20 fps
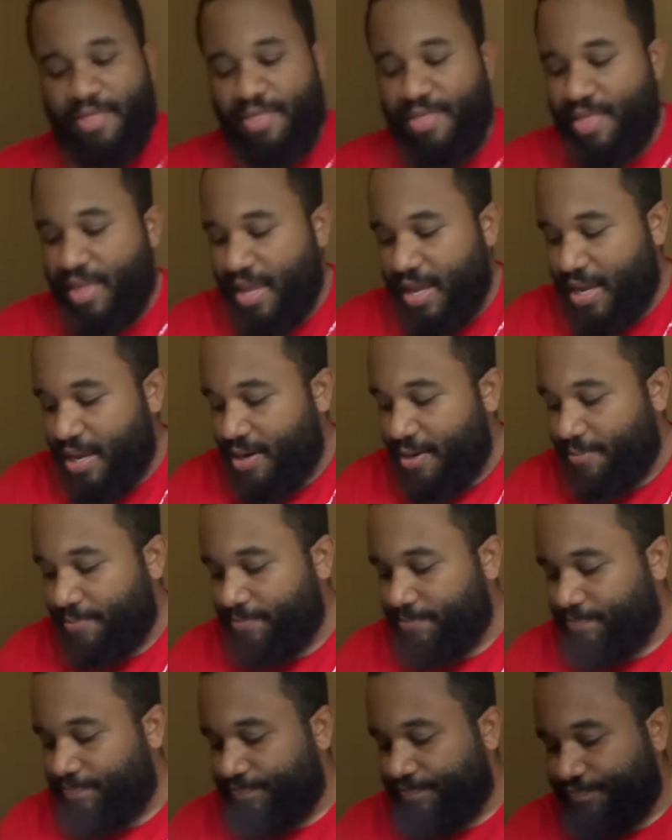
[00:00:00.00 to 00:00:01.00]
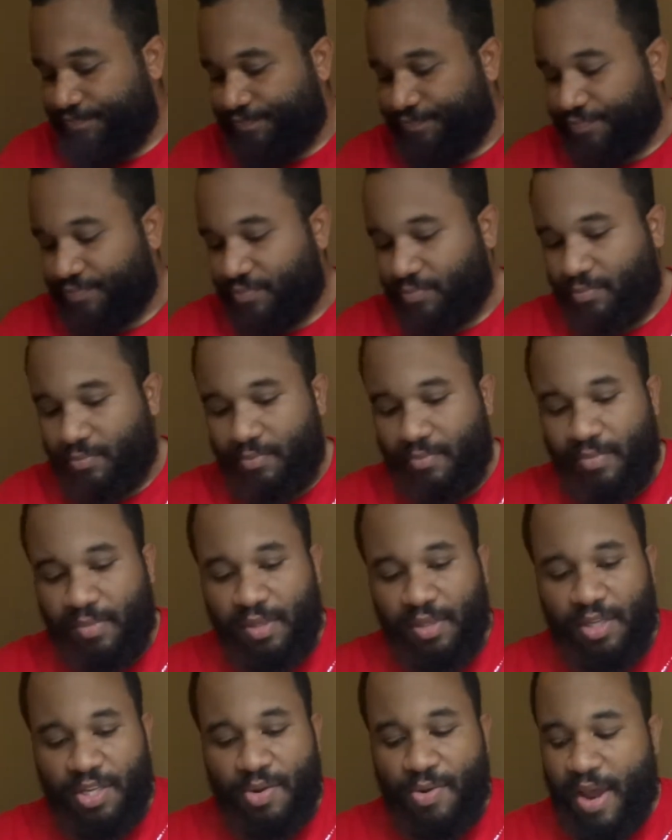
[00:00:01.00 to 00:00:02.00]
Then
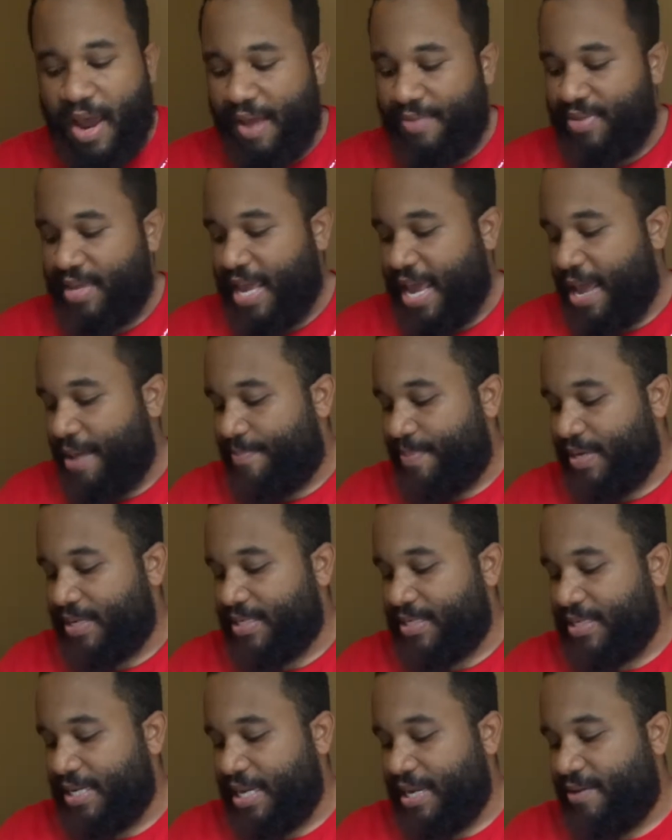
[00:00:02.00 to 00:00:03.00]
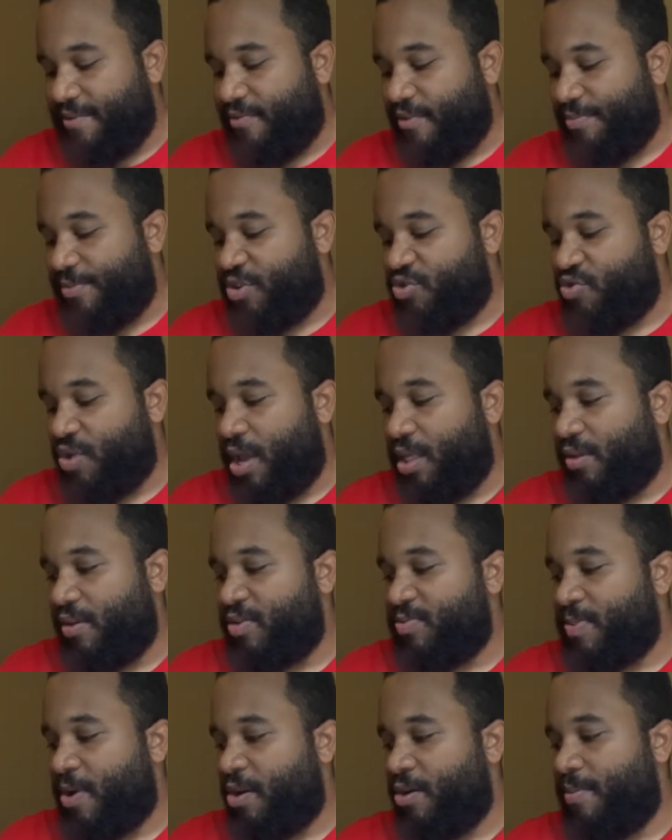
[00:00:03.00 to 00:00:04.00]
you had the epic scene from the trailer
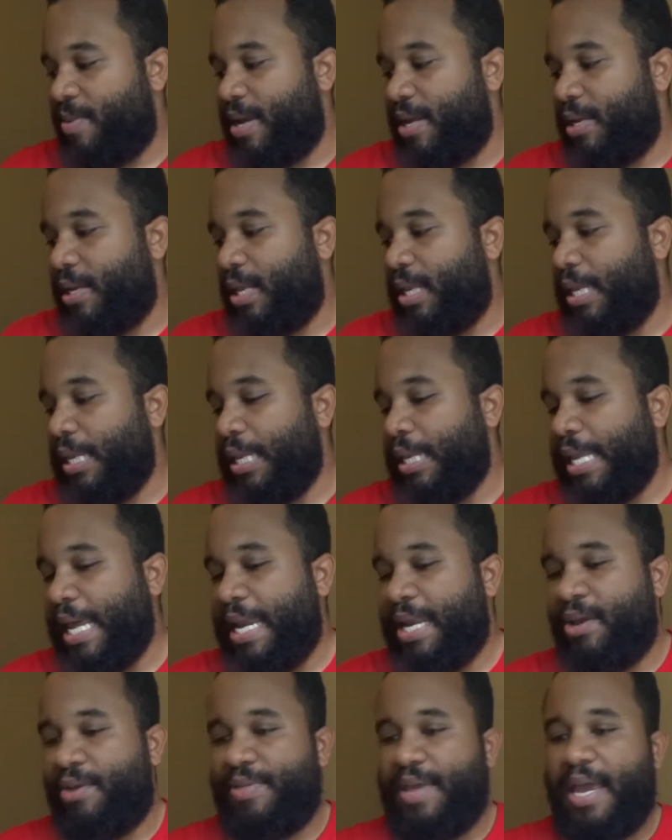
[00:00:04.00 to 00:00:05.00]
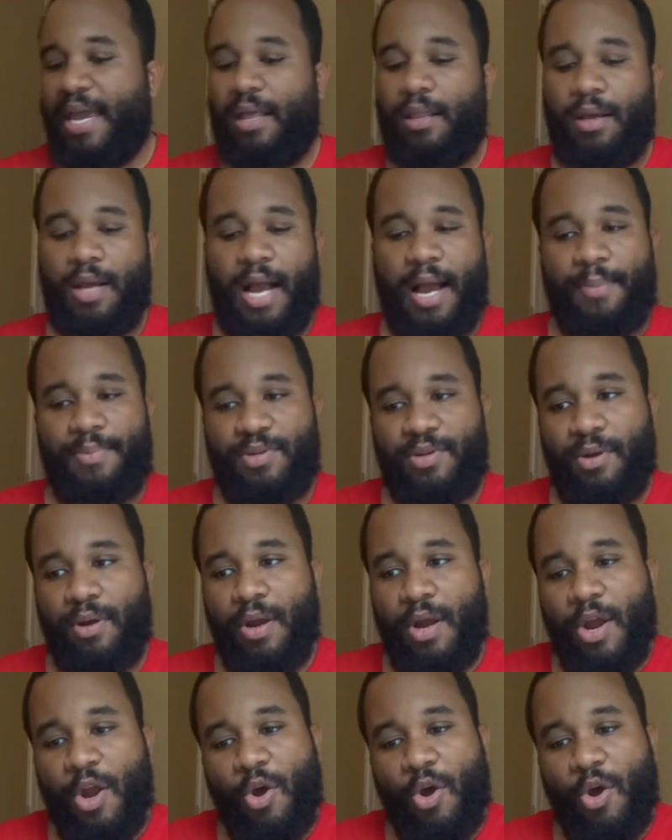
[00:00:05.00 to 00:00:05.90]
of Spider-Man landing on that helicopter